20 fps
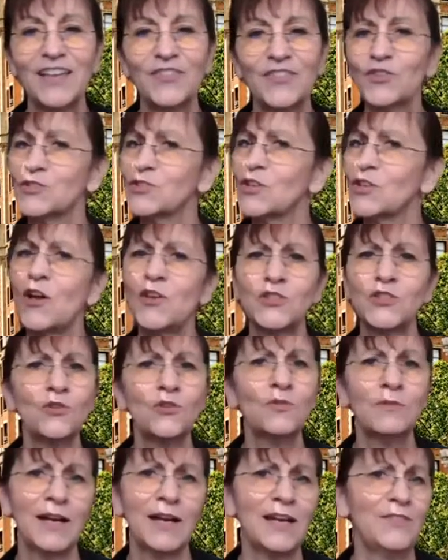There's
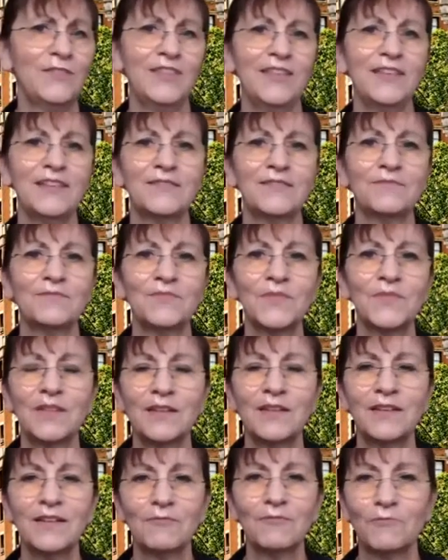also, I think,
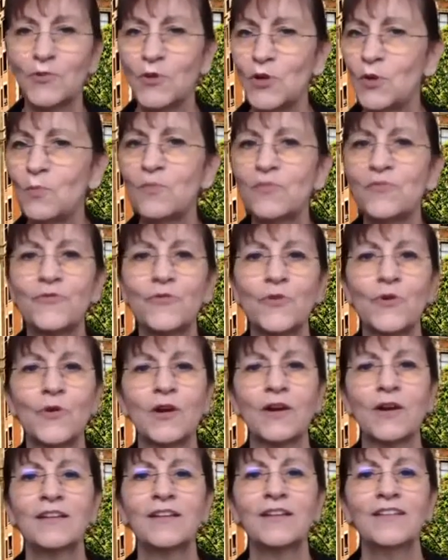room
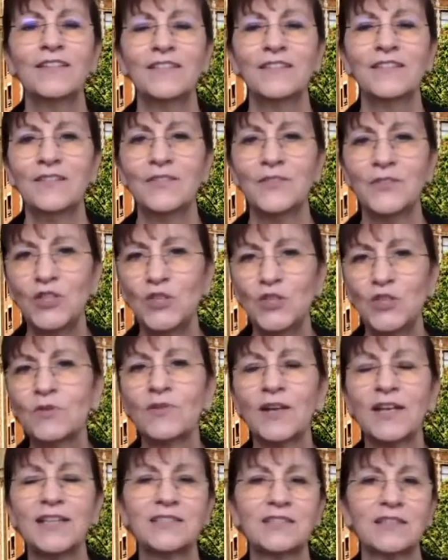for
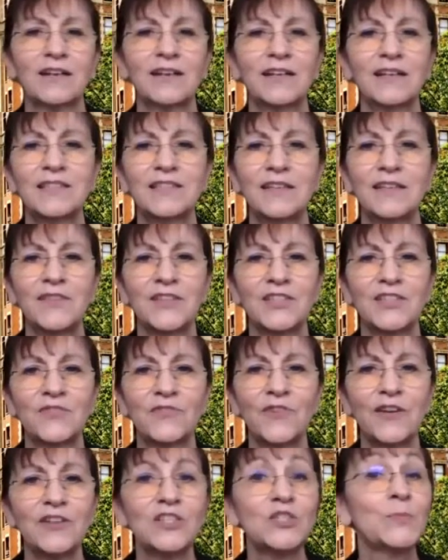human rights content that's
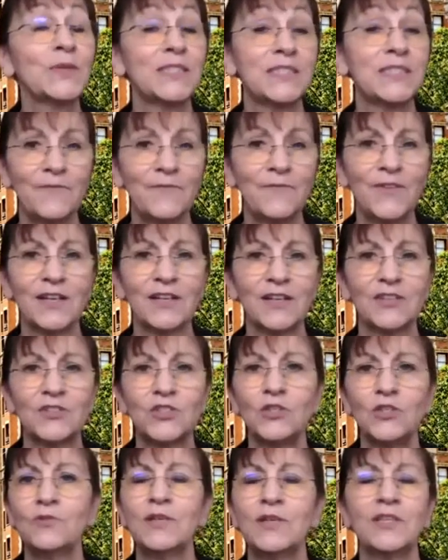very specific
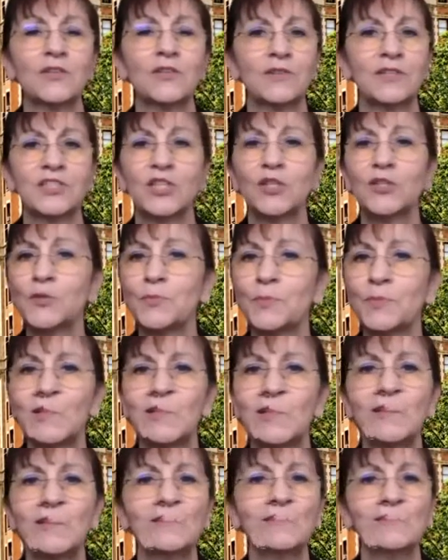to either a
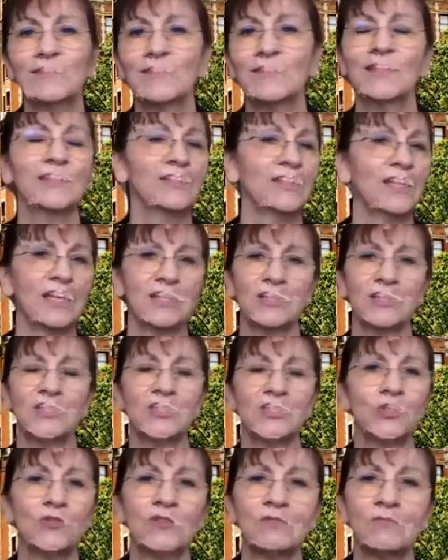discipline a
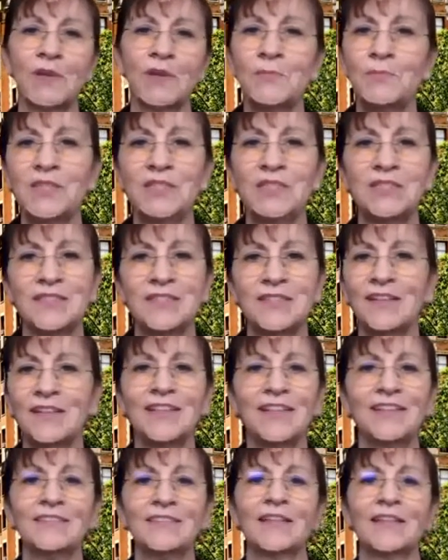student might be
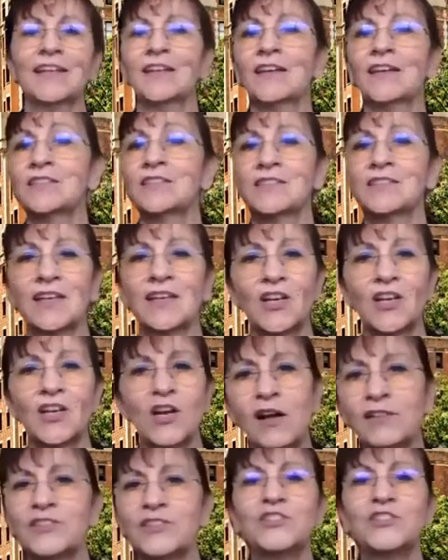studying, like
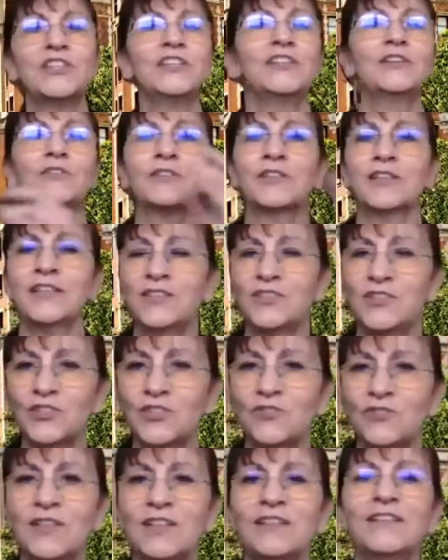psychology or
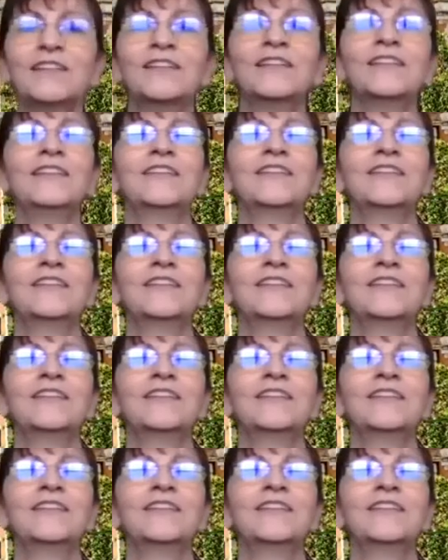history,